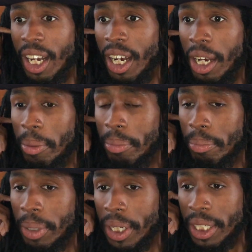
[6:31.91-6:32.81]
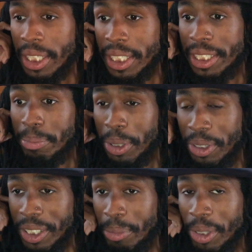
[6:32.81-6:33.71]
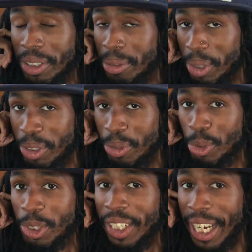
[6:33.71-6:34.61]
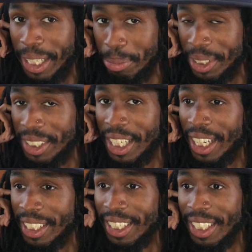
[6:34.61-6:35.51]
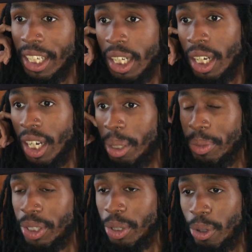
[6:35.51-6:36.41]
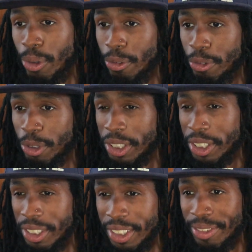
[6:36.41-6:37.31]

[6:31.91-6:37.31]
Um, but he is building the motor. The motor will not be stock. Um, the goal for